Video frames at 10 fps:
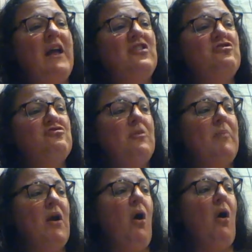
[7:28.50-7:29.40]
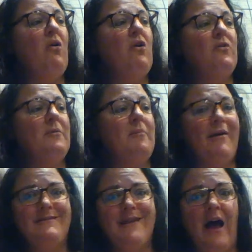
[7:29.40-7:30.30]
is dripping all over me by
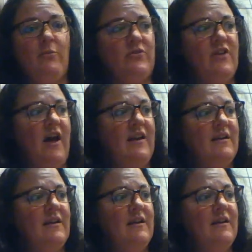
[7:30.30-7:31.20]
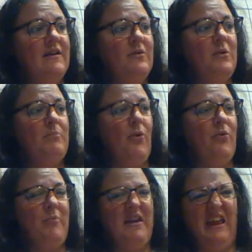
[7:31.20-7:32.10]
the time we're done. We
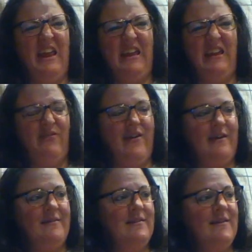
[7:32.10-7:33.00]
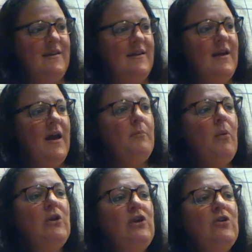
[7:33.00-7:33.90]
both made an icky face. But
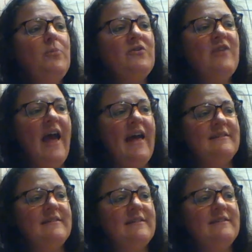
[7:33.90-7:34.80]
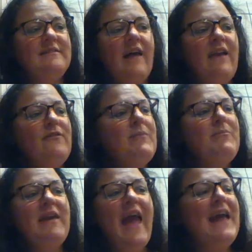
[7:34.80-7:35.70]
when you pretend, life can
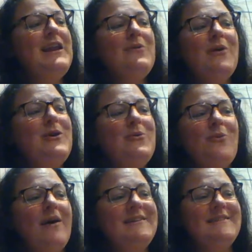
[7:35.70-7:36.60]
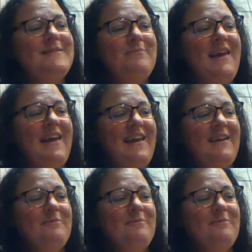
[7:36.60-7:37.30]
be any way you want it to be.